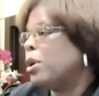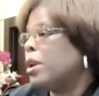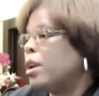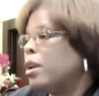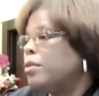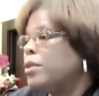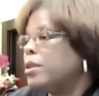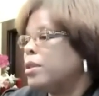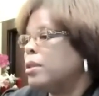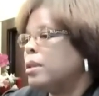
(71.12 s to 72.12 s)
in
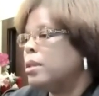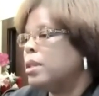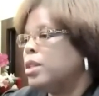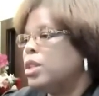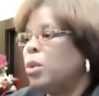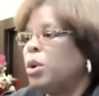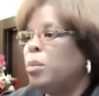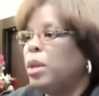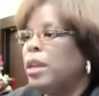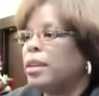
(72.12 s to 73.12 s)
cuffs, since you want
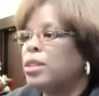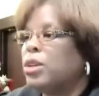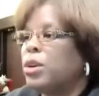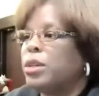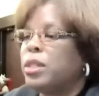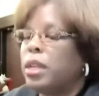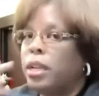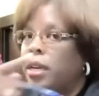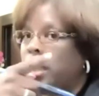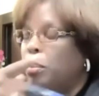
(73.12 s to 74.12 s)
to be next to her
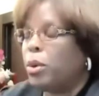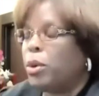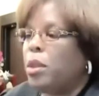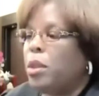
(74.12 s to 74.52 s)
son and put her in the